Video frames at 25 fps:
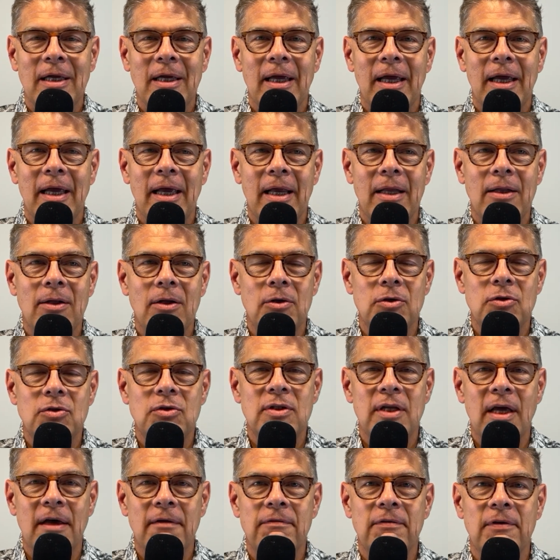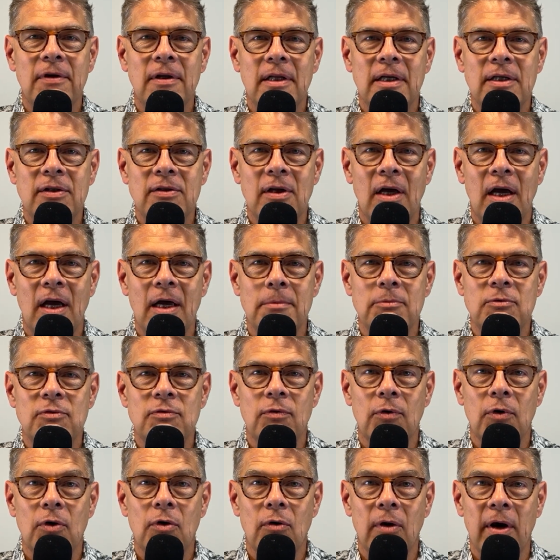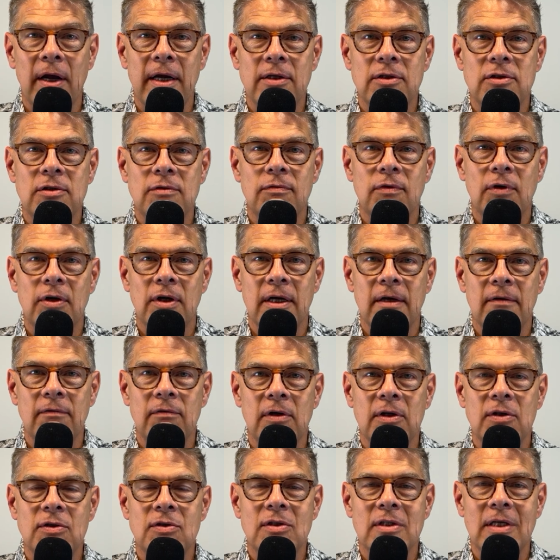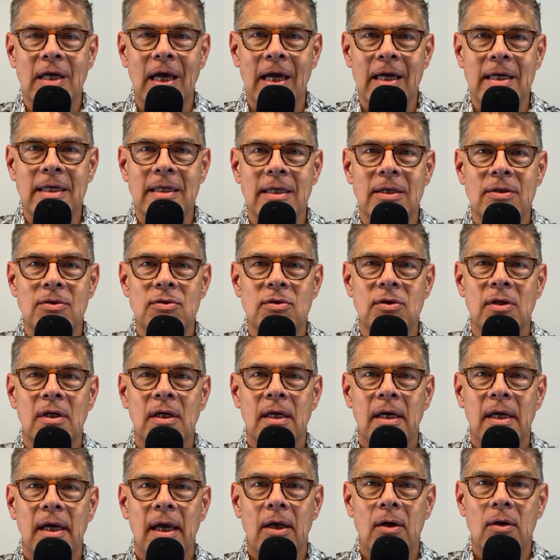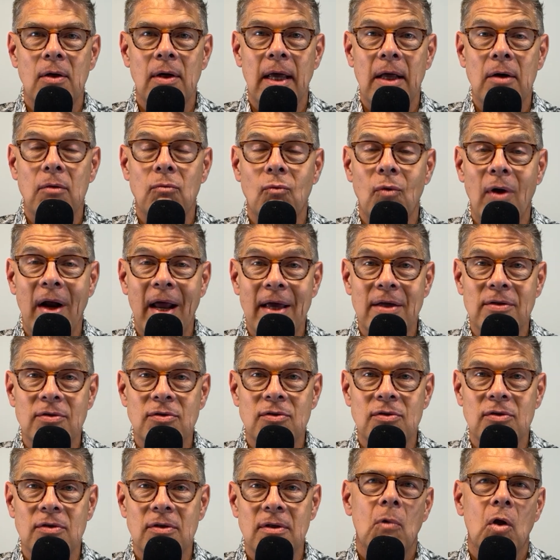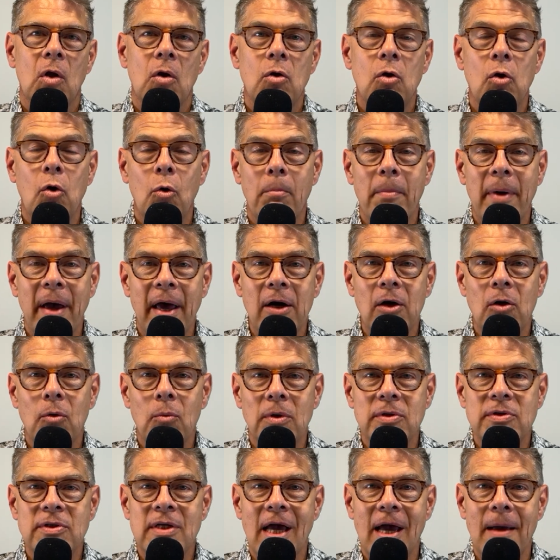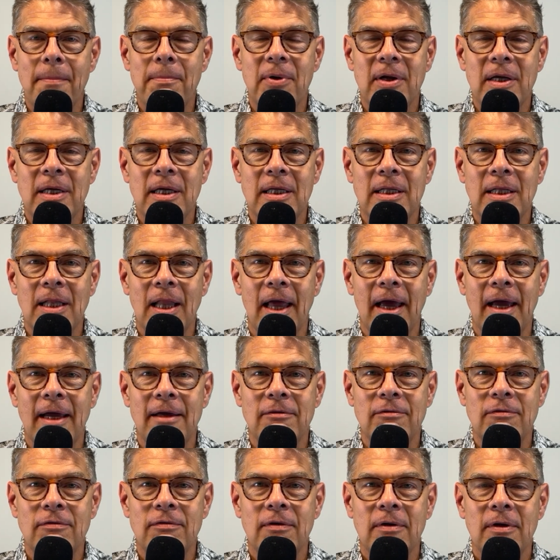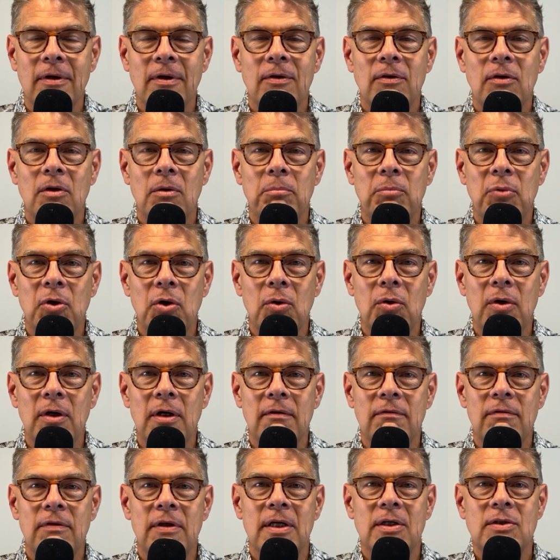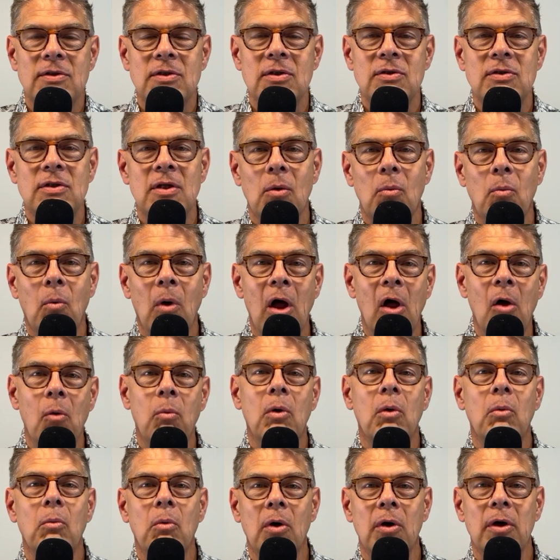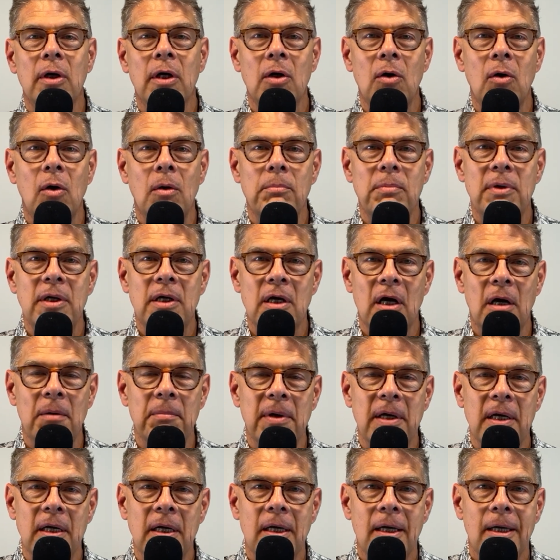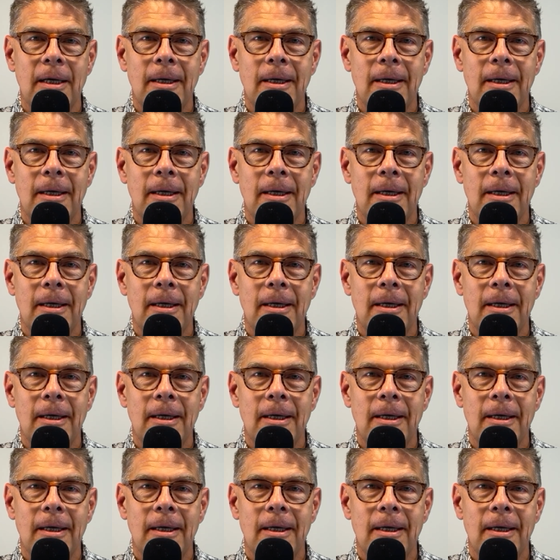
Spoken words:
And there's definitely times for grace, forgiveness, kindness, and rest. No matter what's happening in life, the beauty of this is that while we're working on becoming